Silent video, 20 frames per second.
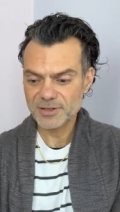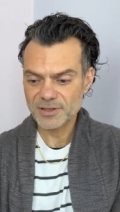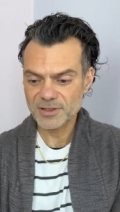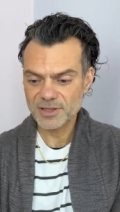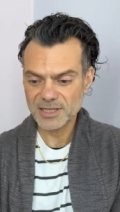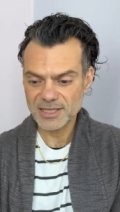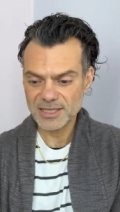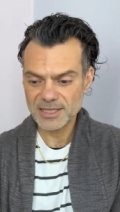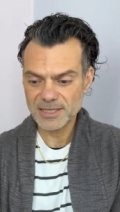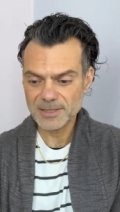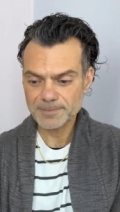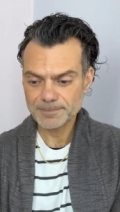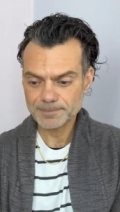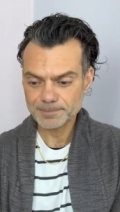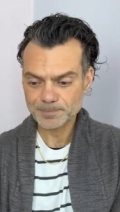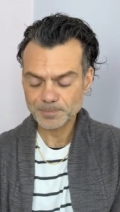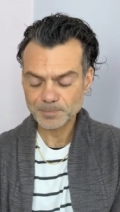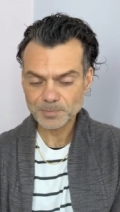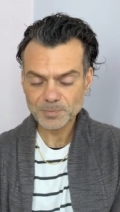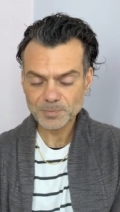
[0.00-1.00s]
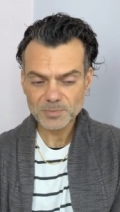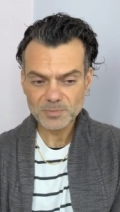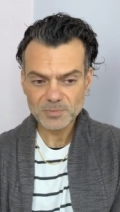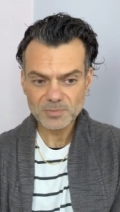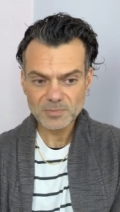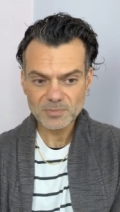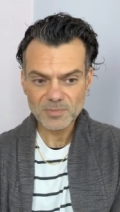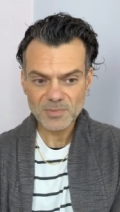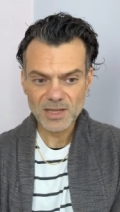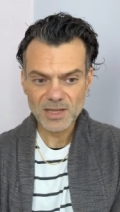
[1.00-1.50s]
the
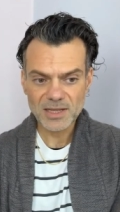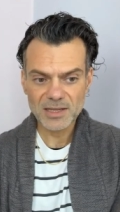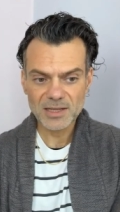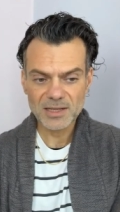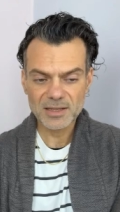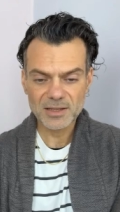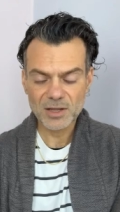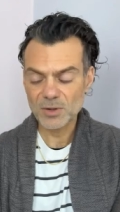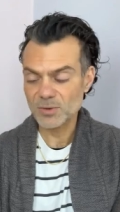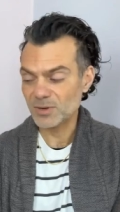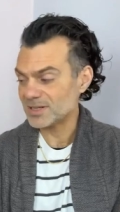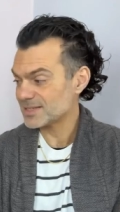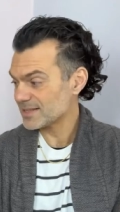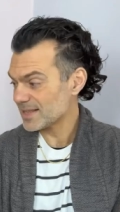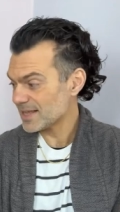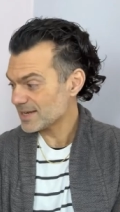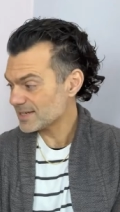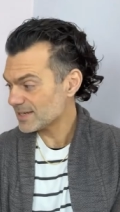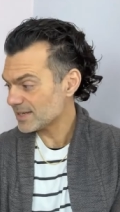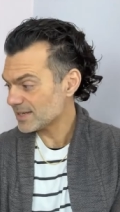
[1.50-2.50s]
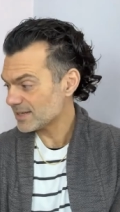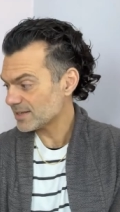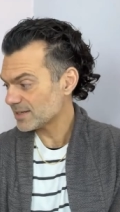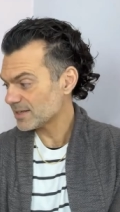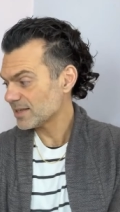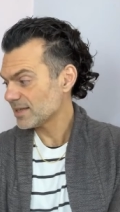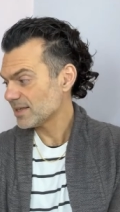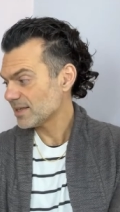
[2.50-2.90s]
uh, the whole aesthetic.